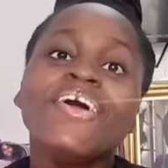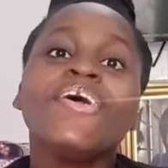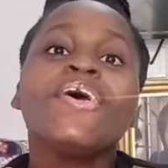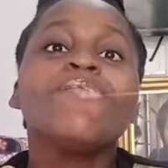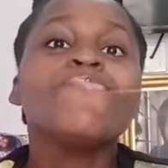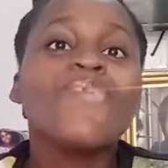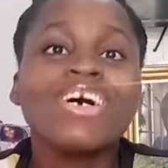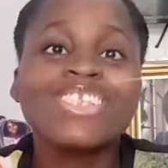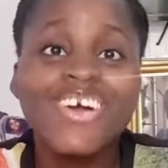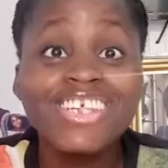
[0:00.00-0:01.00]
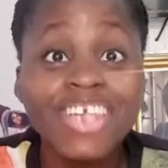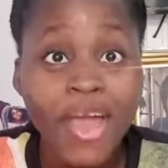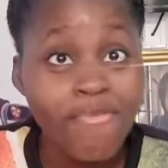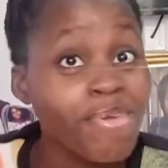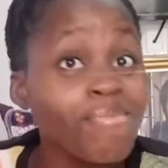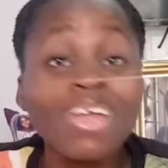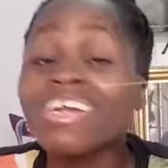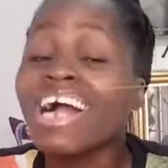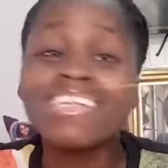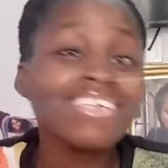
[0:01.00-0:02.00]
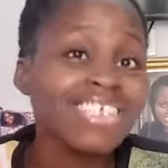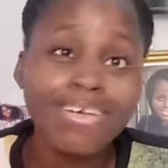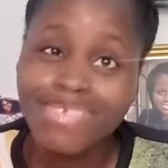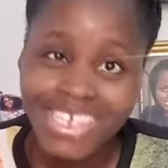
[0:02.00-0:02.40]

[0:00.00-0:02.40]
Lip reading: If you want to shame me, but you cannot shame